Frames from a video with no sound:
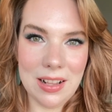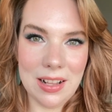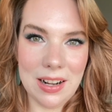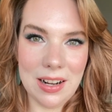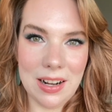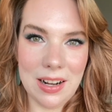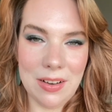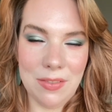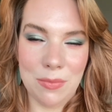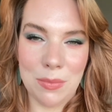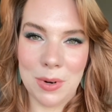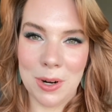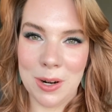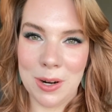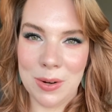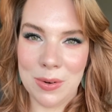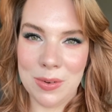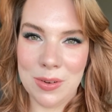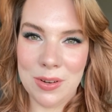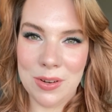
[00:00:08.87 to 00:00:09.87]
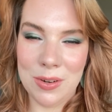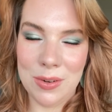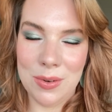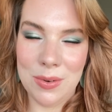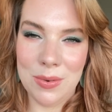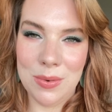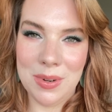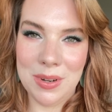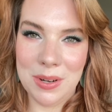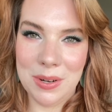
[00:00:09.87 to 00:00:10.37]
They brought out
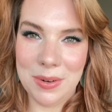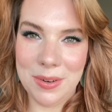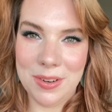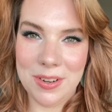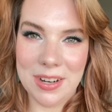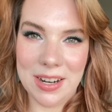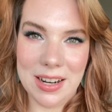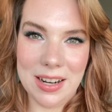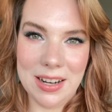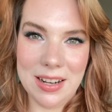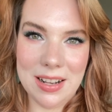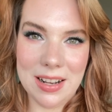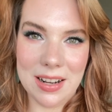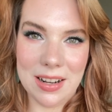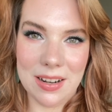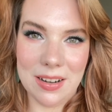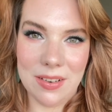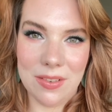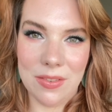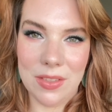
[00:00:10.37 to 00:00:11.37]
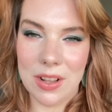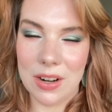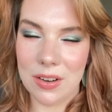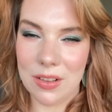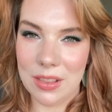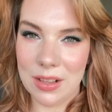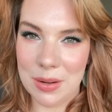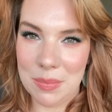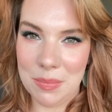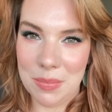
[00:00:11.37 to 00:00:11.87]
two new shades of their
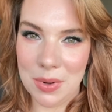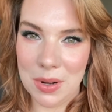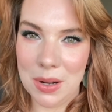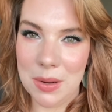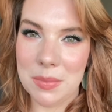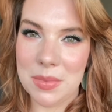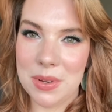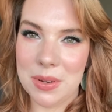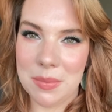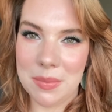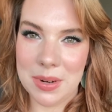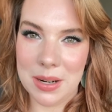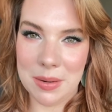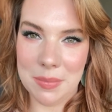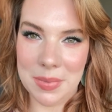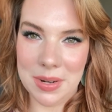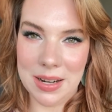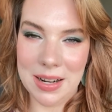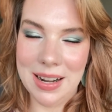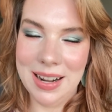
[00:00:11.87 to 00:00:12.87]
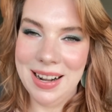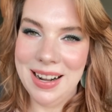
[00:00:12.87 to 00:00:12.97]
lip balm, so I'm going to be